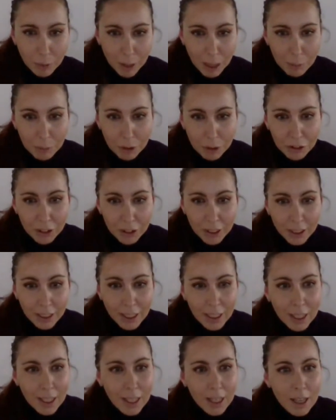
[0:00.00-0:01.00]

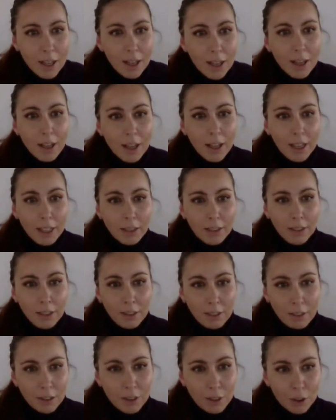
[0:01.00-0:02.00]
primarily an
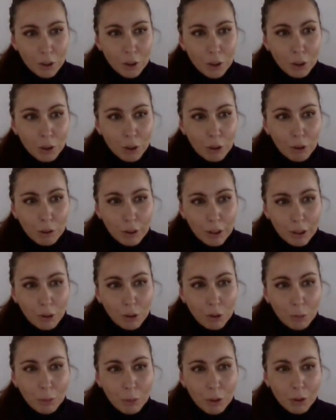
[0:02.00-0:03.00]
international
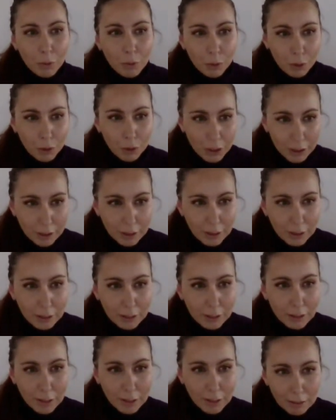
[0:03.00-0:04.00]
instrument for
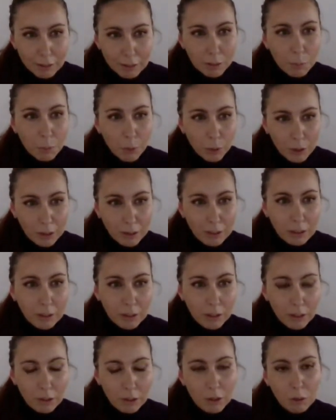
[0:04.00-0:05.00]
justice, not a
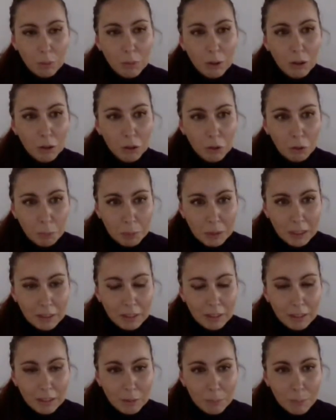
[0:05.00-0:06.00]
political instrument of
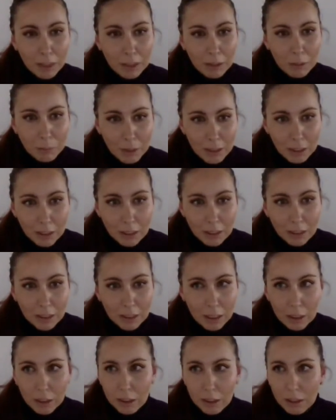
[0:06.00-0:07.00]
any
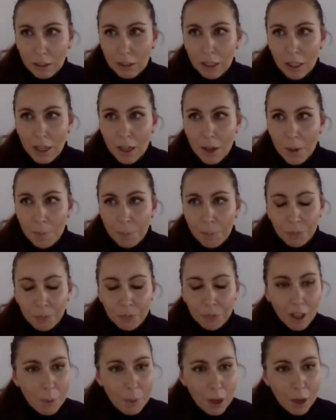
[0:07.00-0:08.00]
discussion
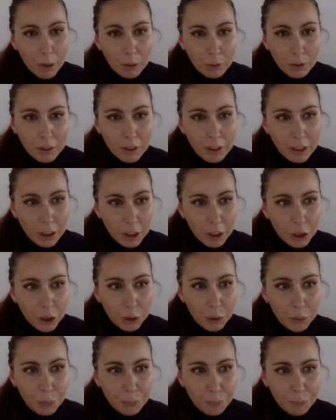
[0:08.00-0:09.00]
about the
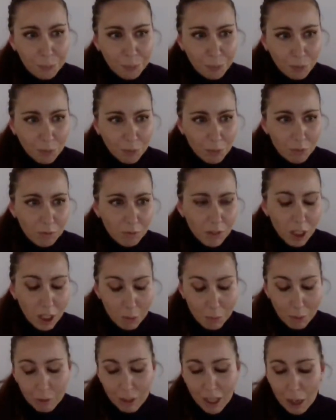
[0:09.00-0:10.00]
issue,
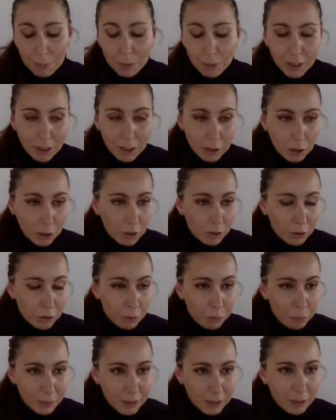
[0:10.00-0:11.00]
about the absence
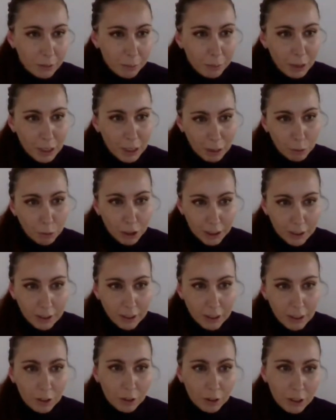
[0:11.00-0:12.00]
of peace without
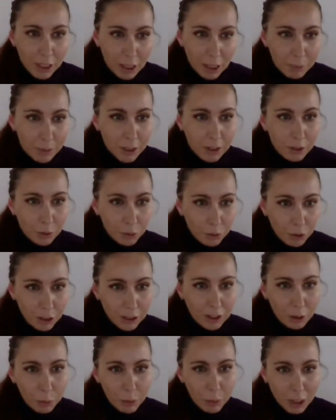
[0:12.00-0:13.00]
justice or the absence of
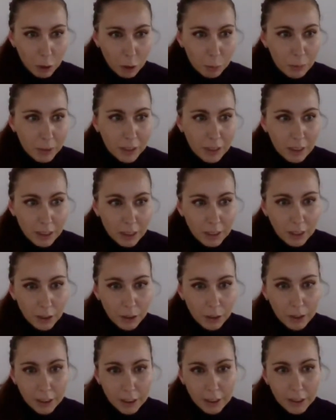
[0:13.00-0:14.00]
justice without peace in this
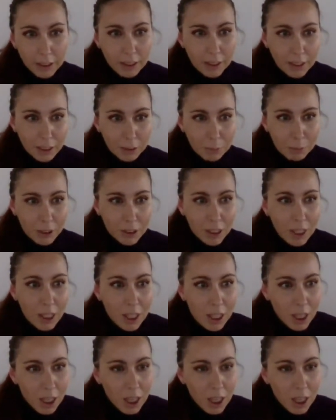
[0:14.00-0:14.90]
context, it seems